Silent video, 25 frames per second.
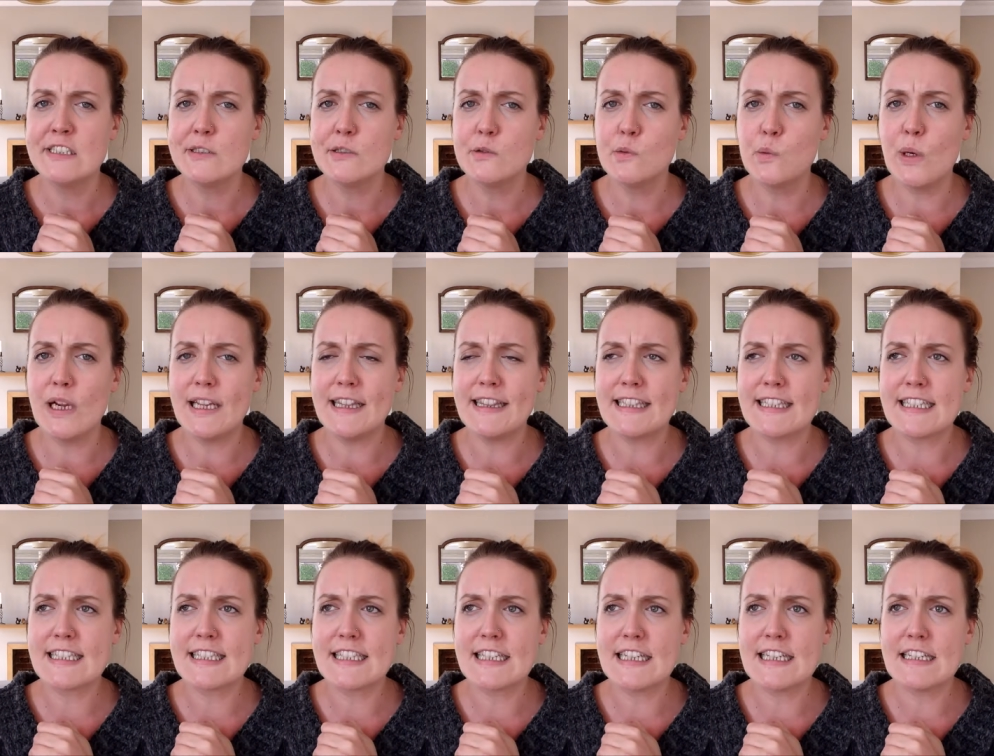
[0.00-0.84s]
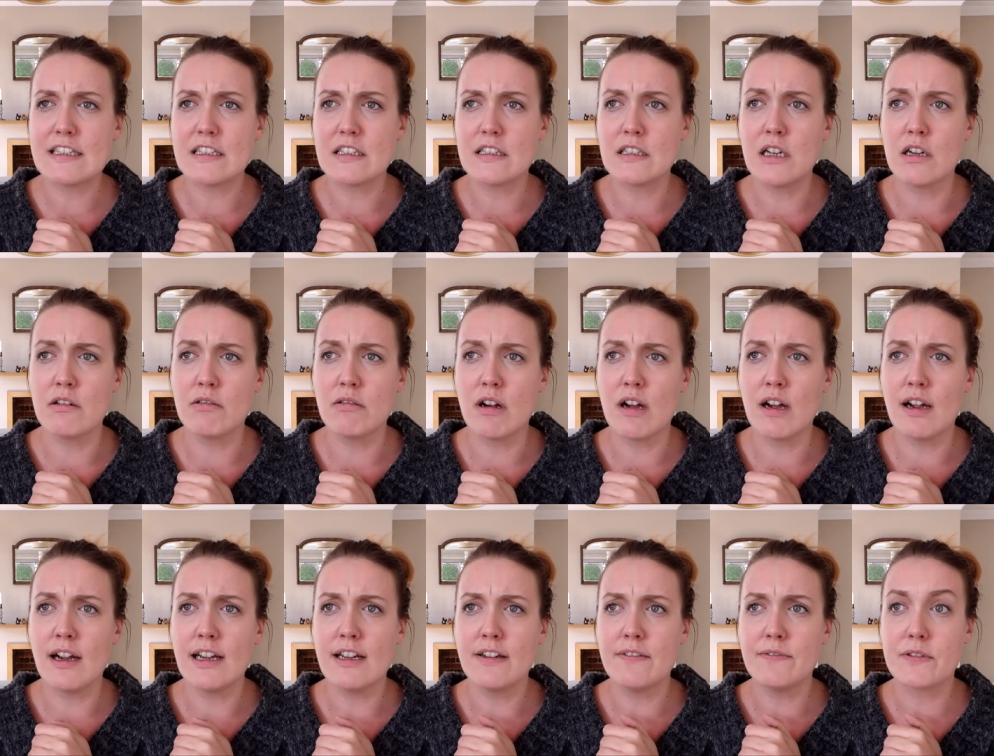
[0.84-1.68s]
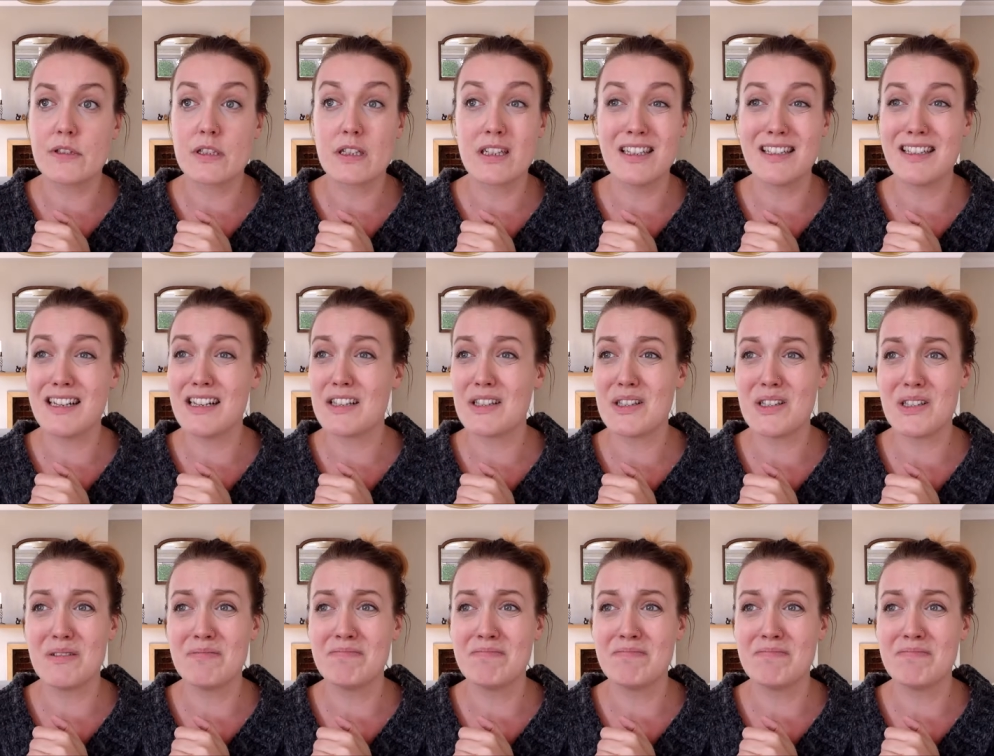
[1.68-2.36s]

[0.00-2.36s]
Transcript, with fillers: when the season arrives, because it's...